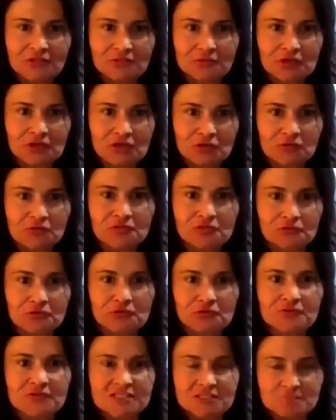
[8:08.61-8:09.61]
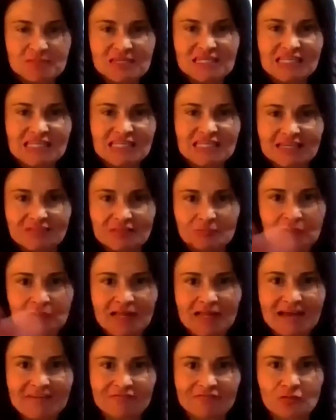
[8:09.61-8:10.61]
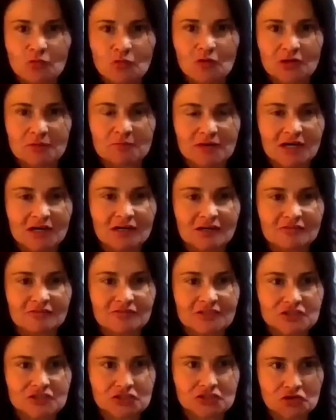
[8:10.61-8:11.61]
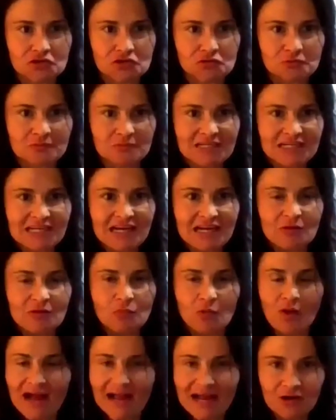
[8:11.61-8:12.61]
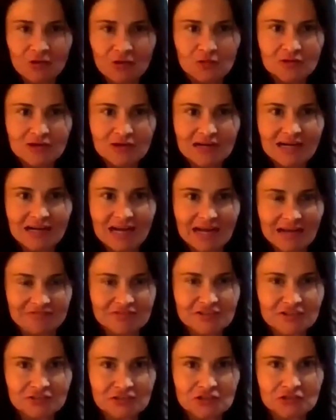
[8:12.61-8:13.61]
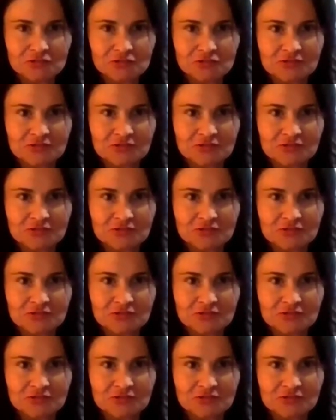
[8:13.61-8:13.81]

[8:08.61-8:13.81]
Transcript: you know, through this media, the platform of Zoom. Wow, I feel you.